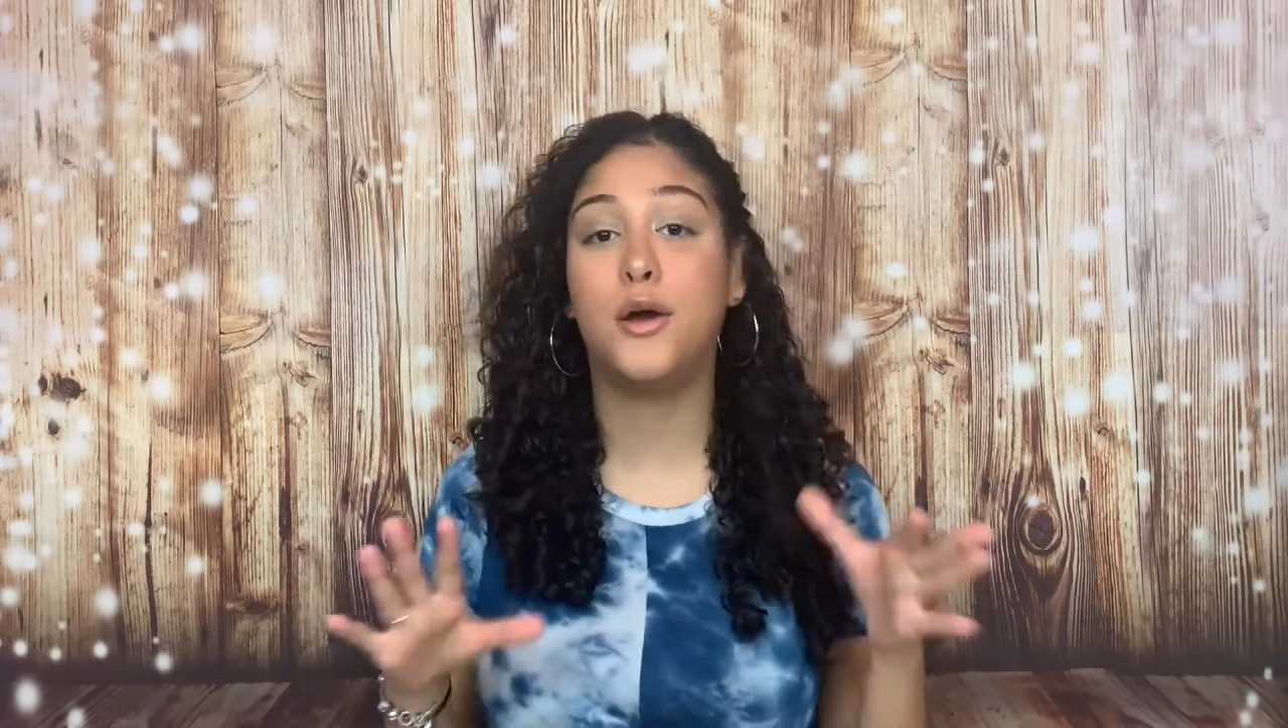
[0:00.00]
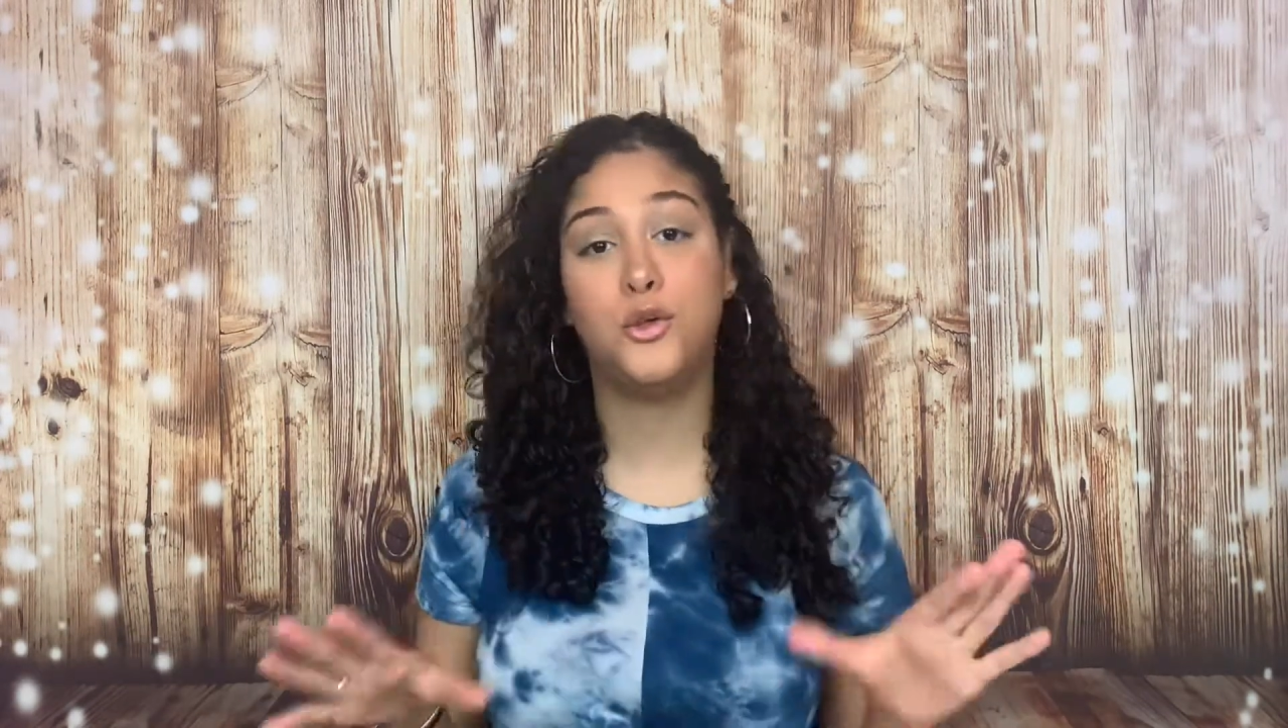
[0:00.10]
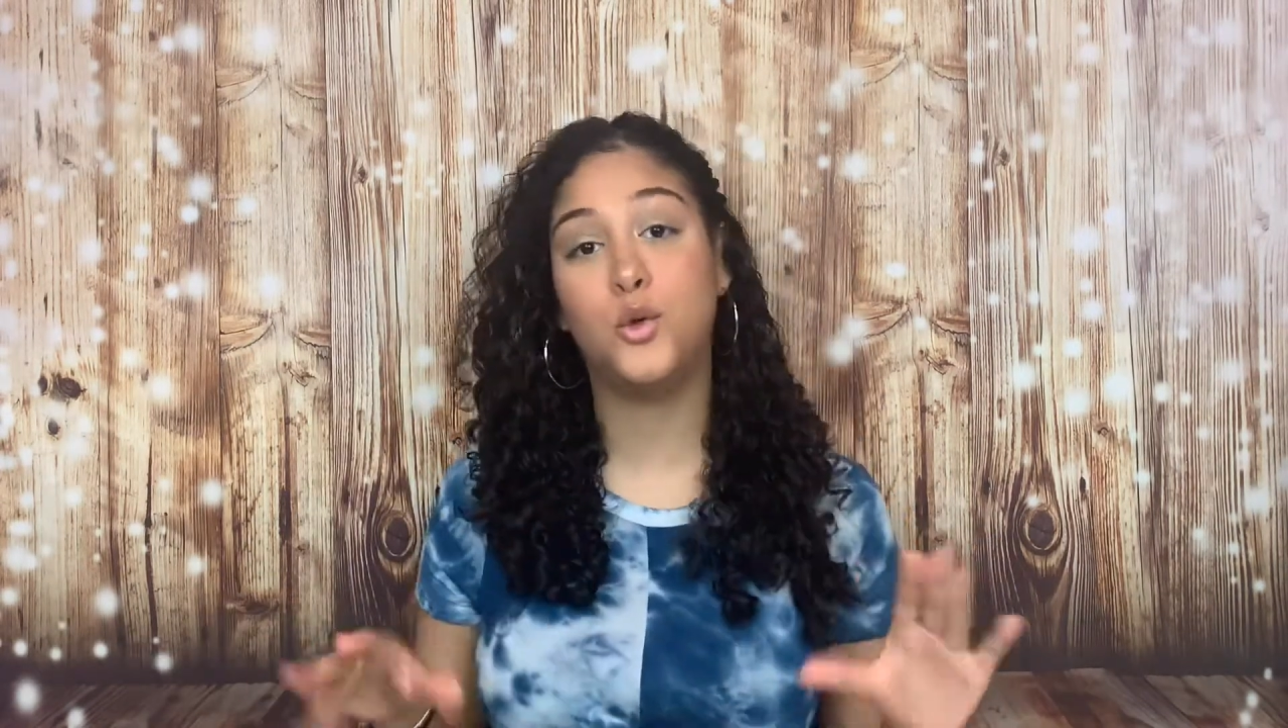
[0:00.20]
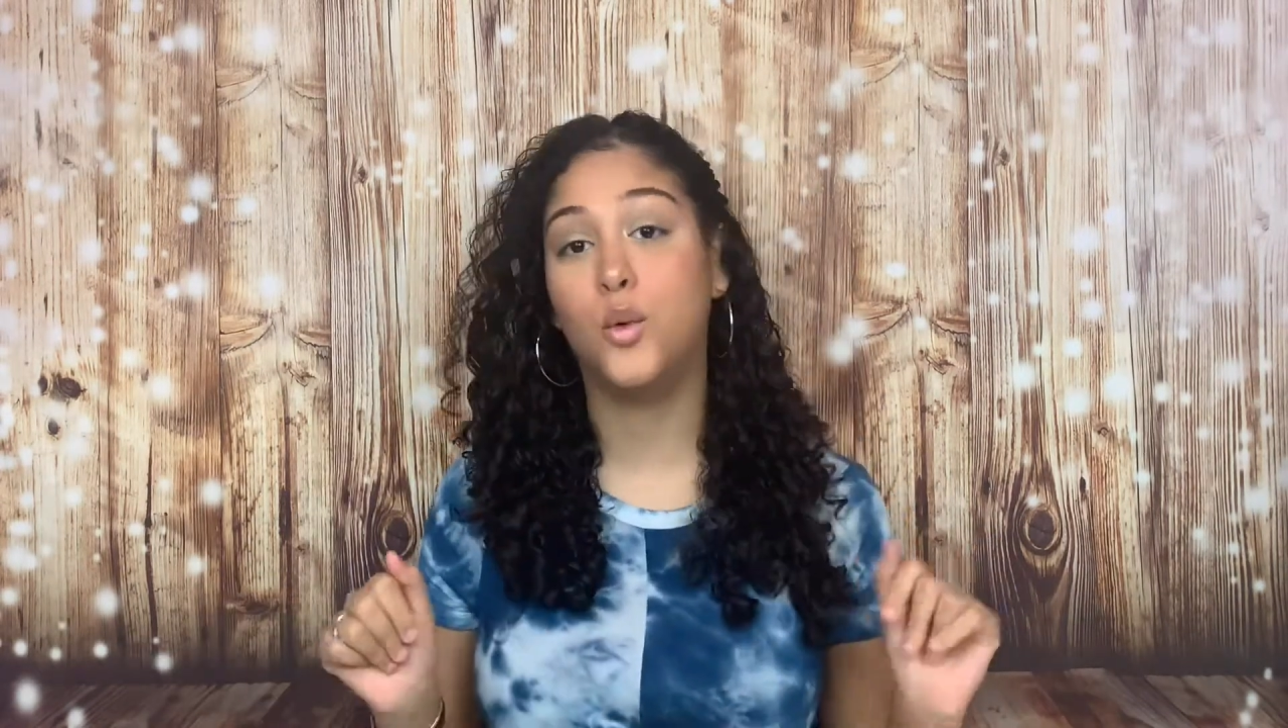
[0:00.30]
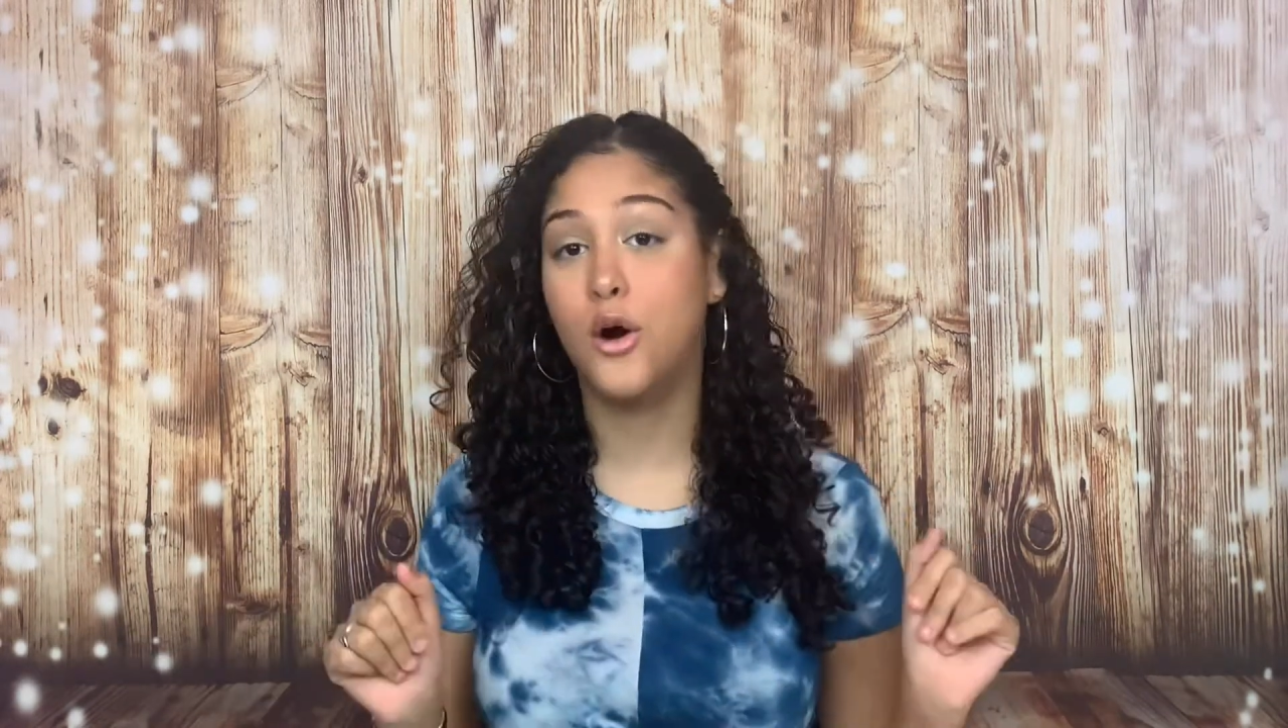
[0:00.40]

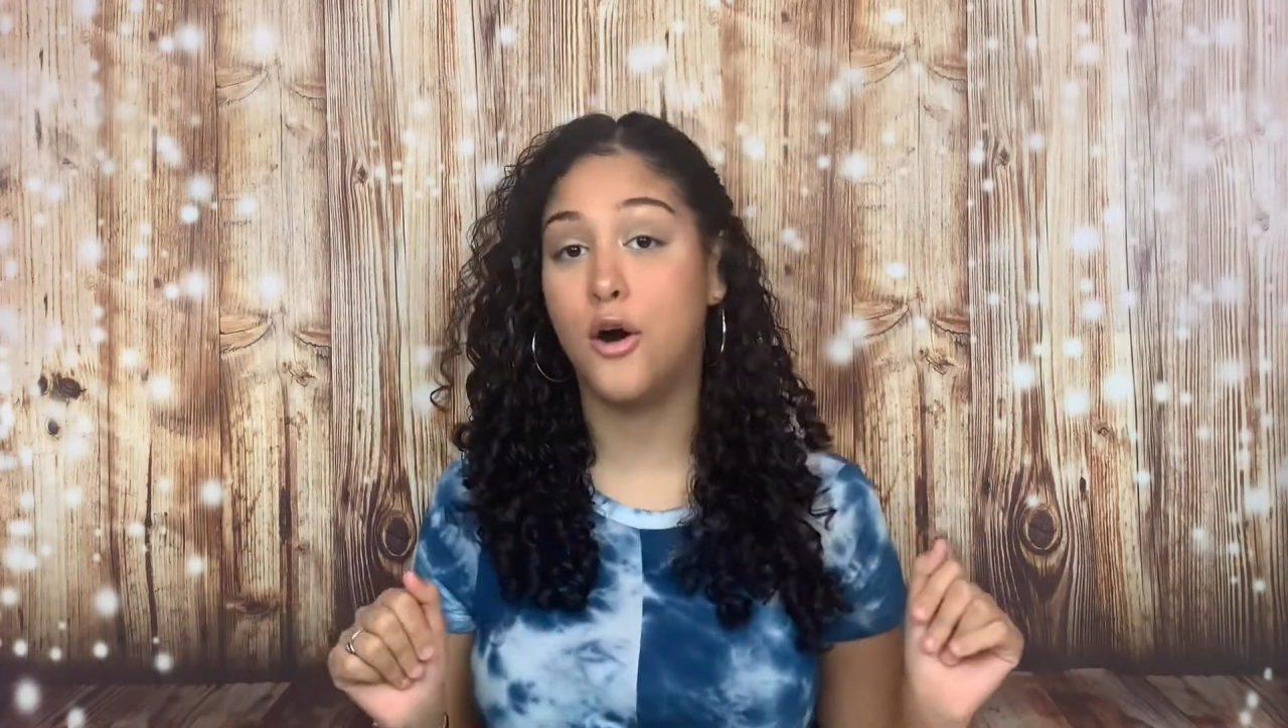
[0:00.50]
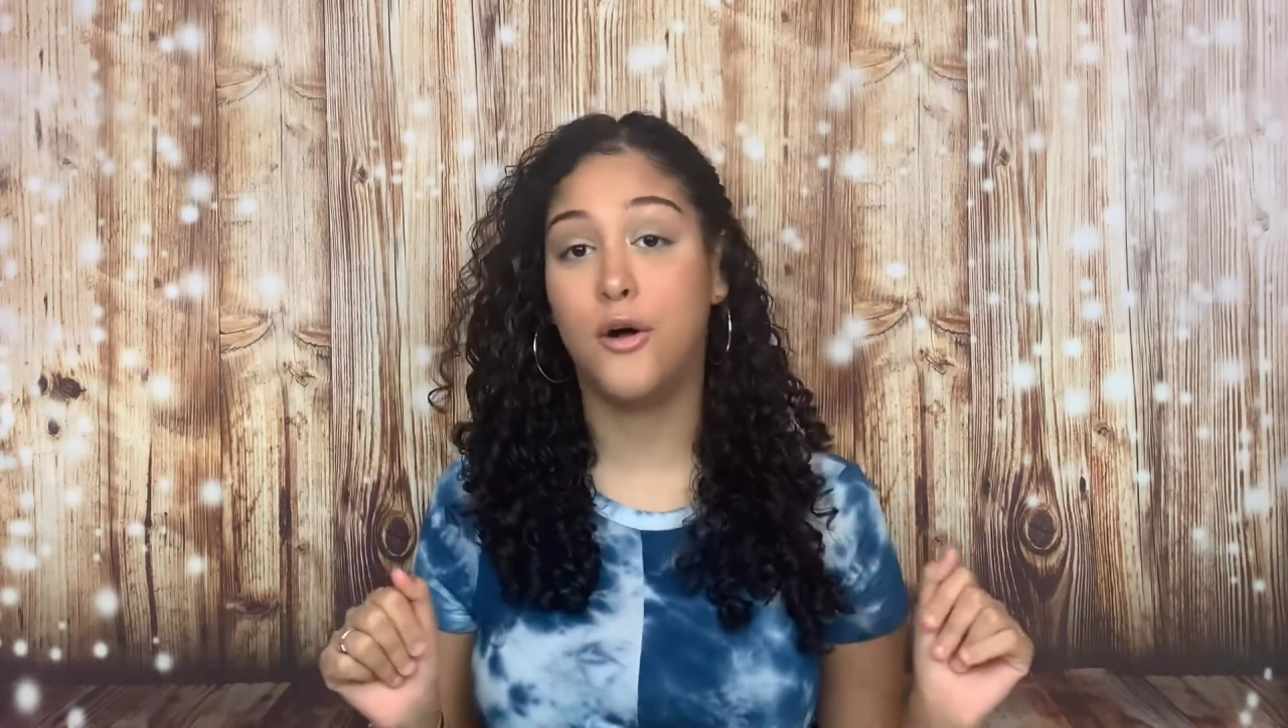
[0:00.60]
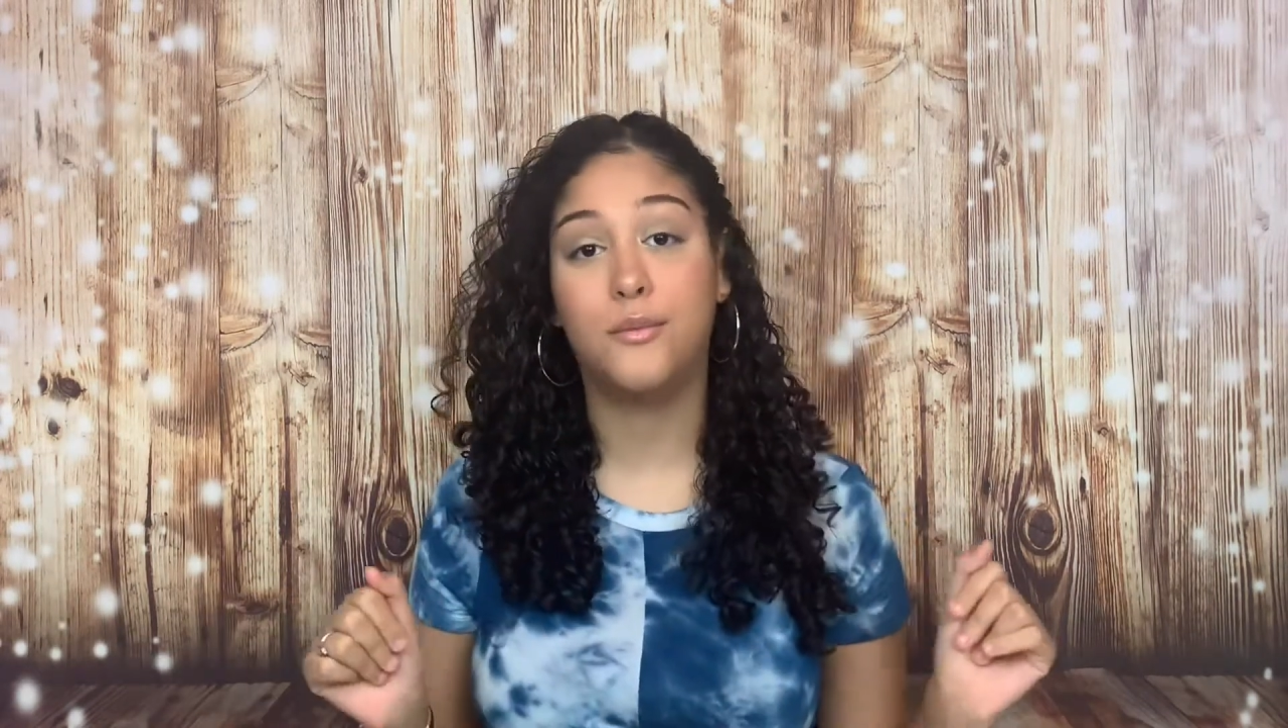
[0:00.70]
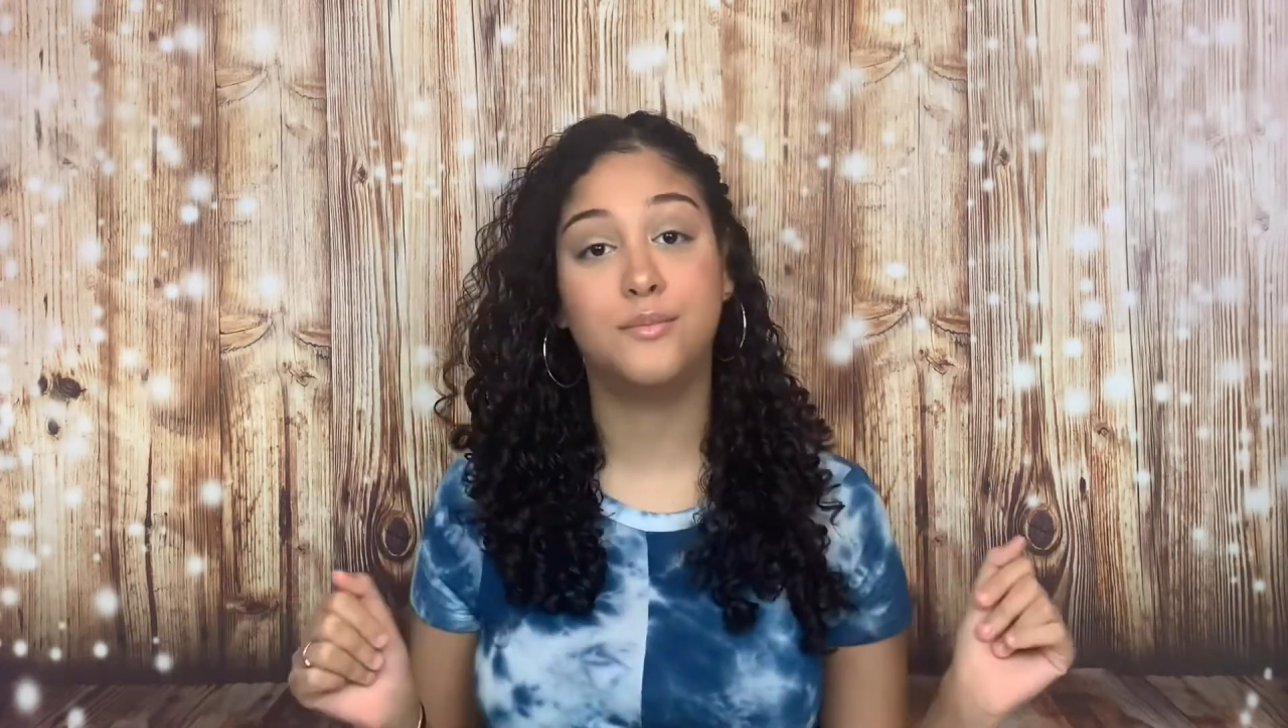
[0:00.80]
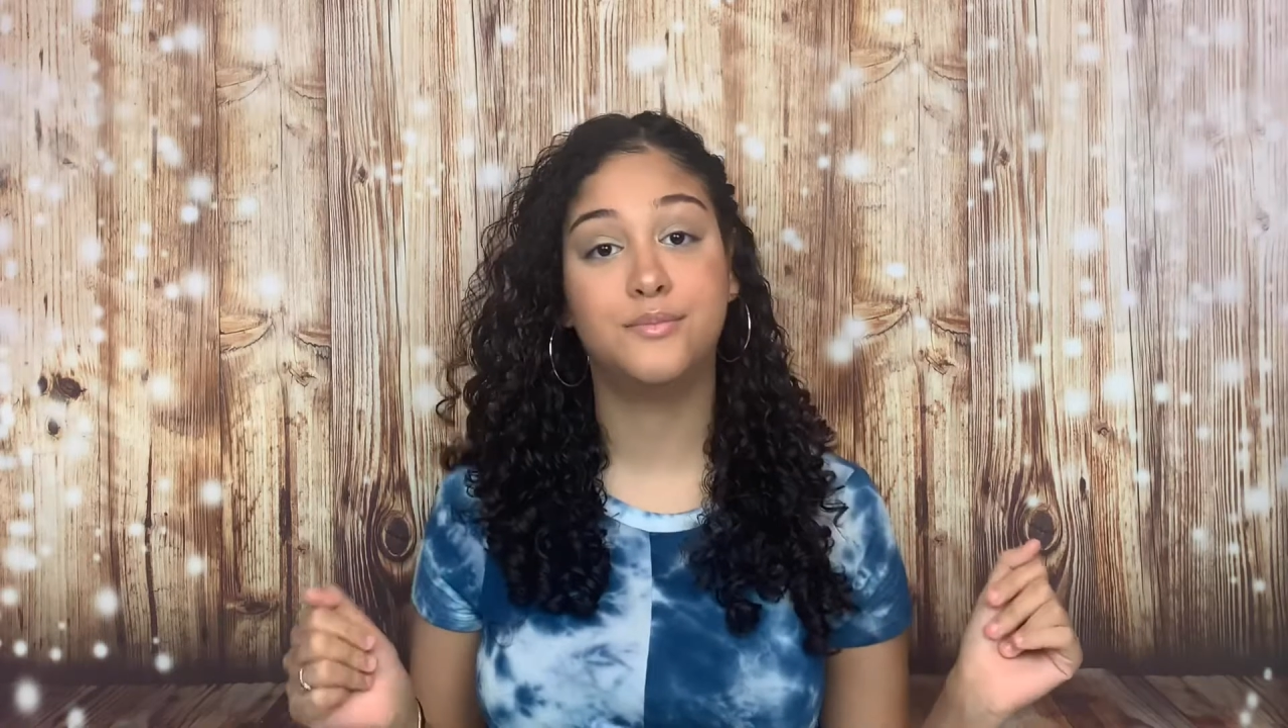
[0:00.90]
you all.